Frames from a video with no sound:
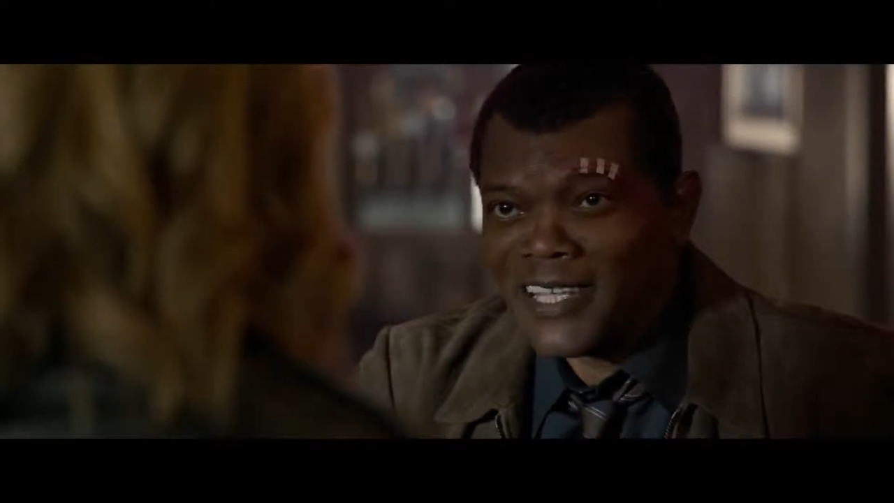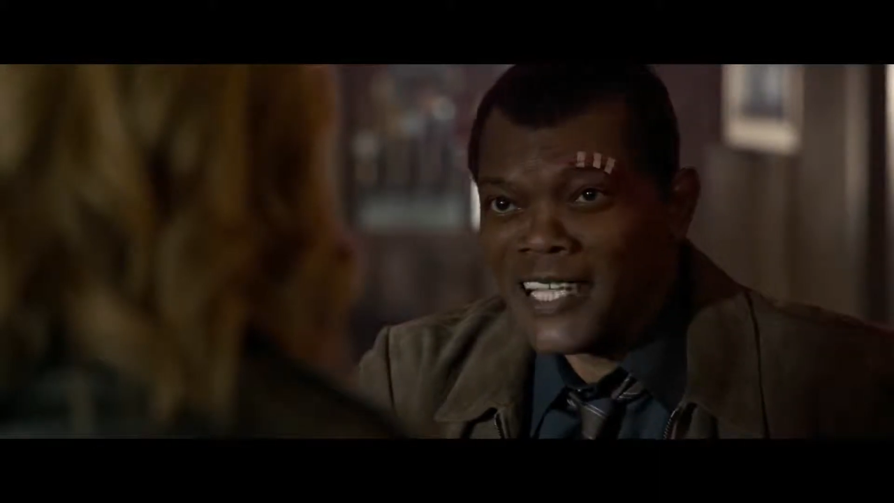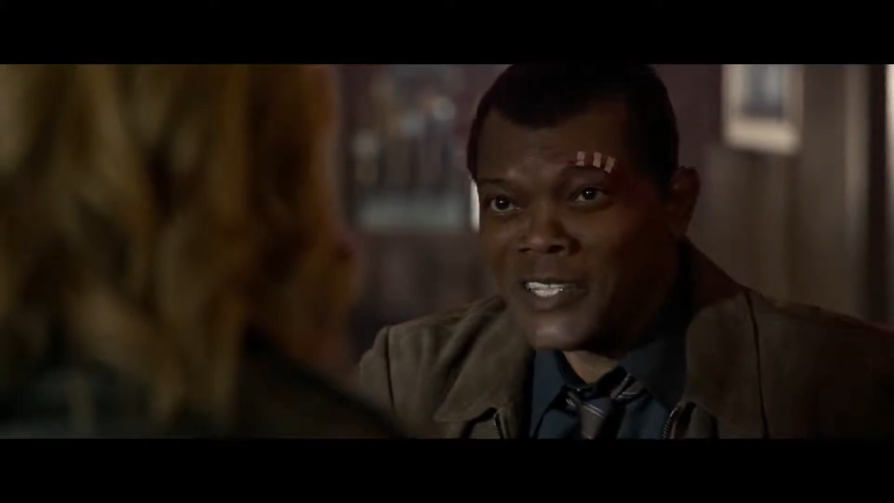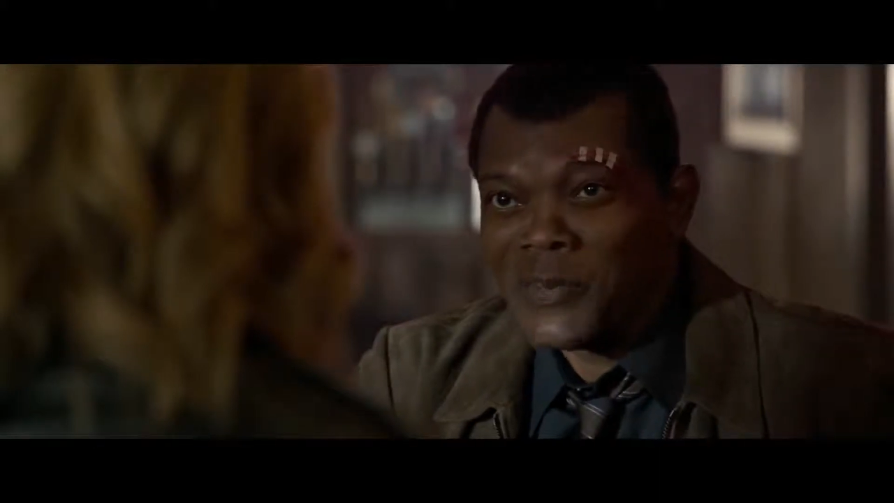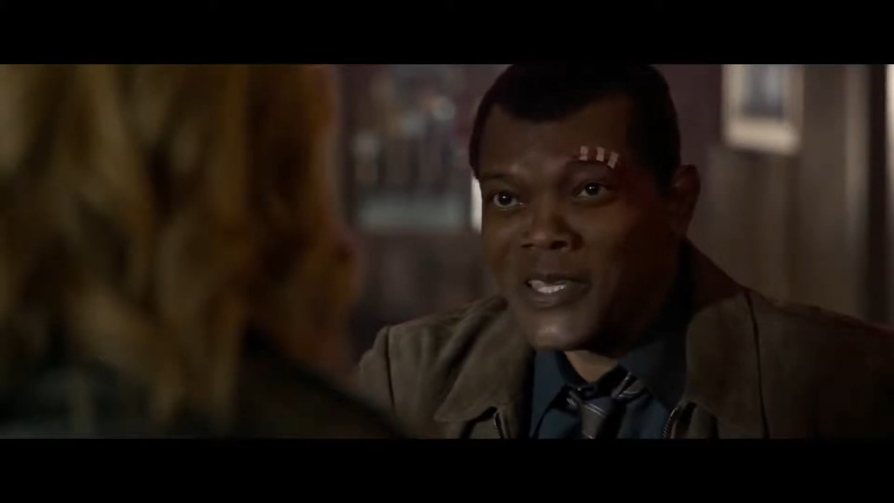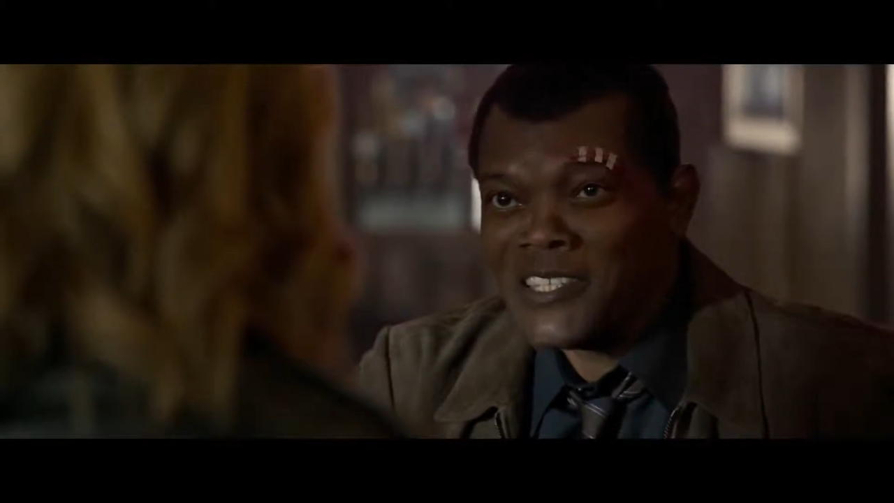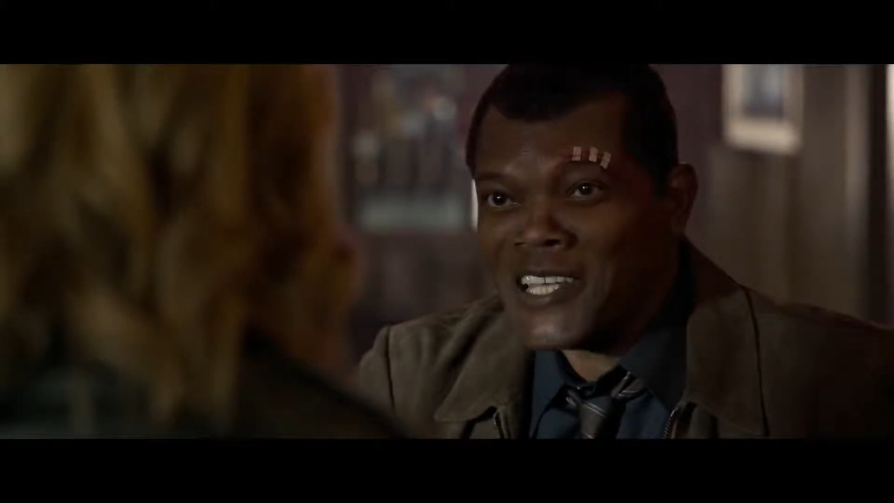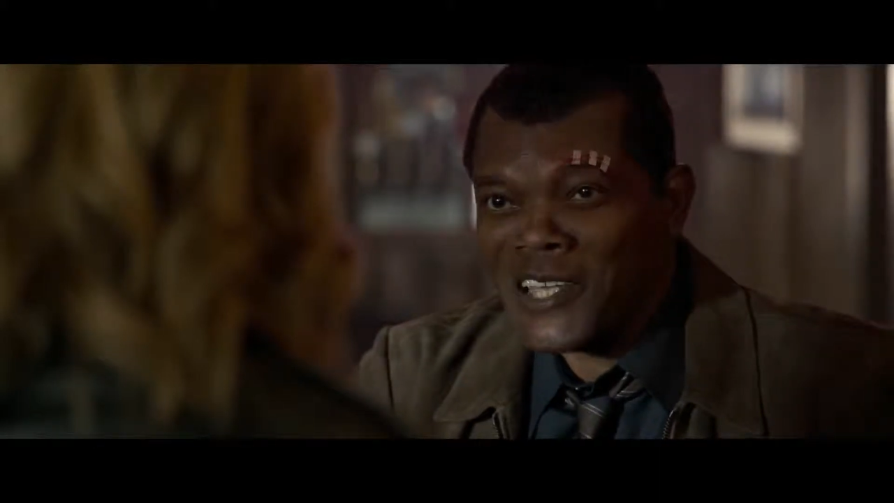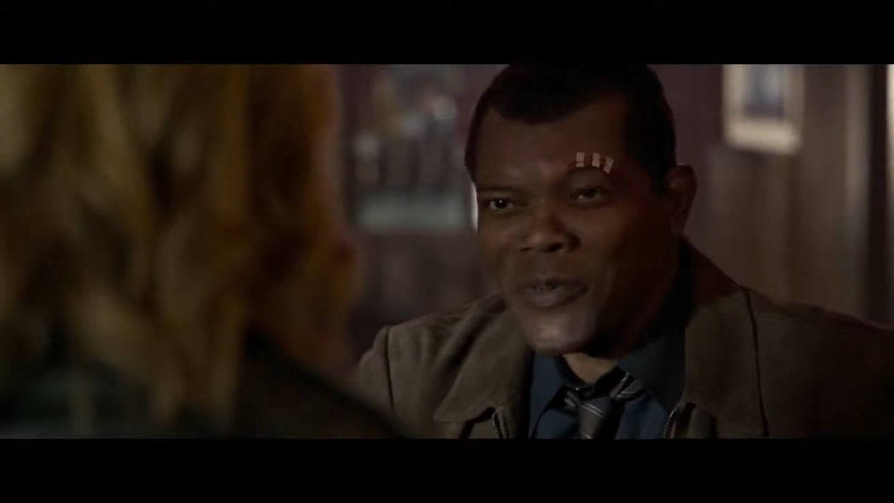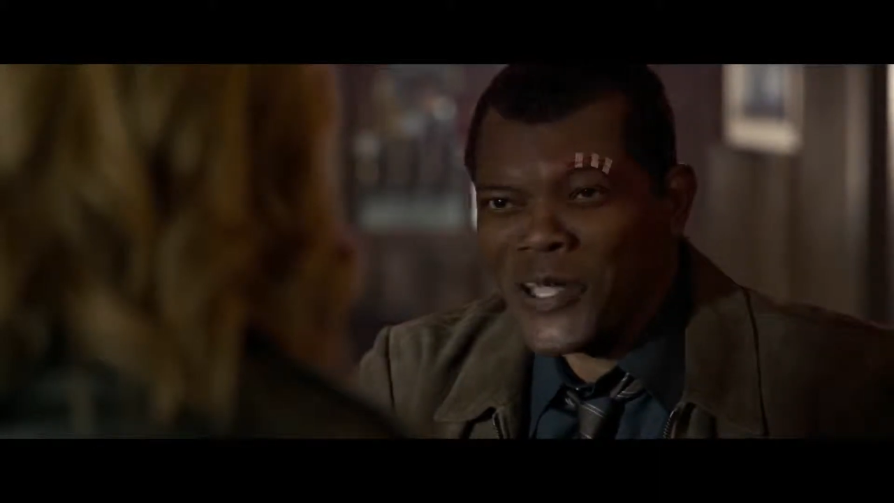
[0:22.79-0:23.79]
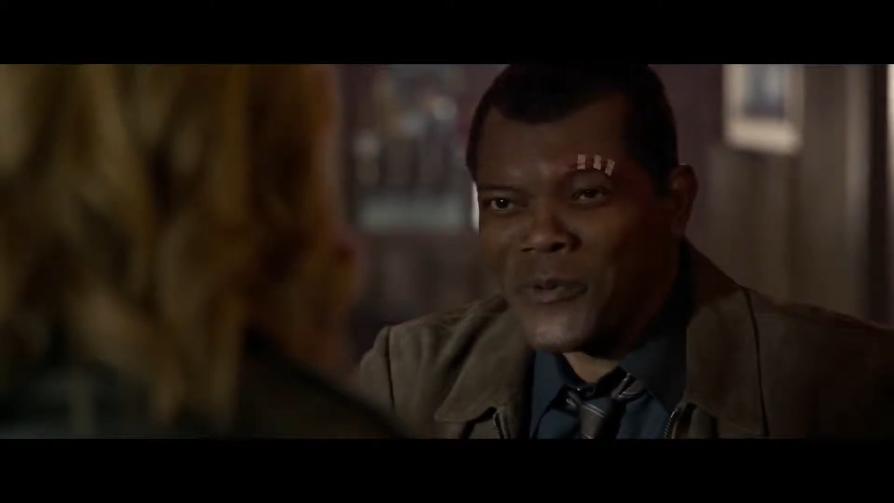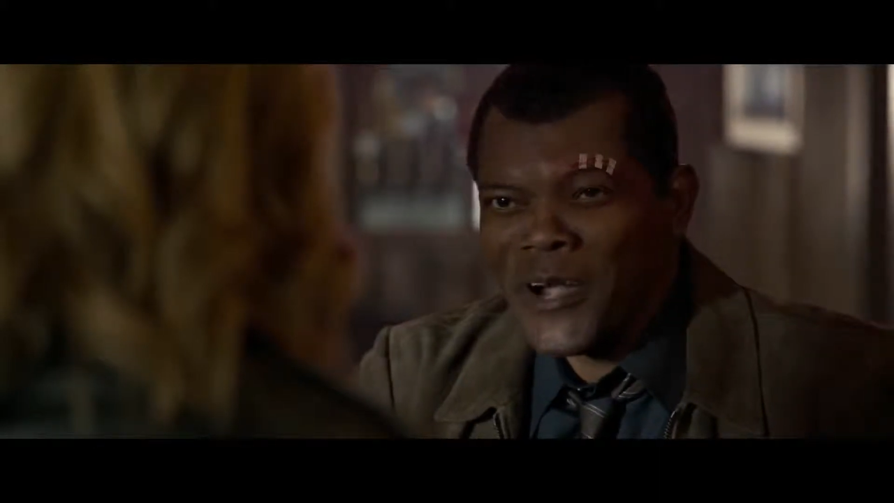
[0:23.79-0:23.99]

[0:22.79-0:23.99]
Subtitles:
I like to be as I can make them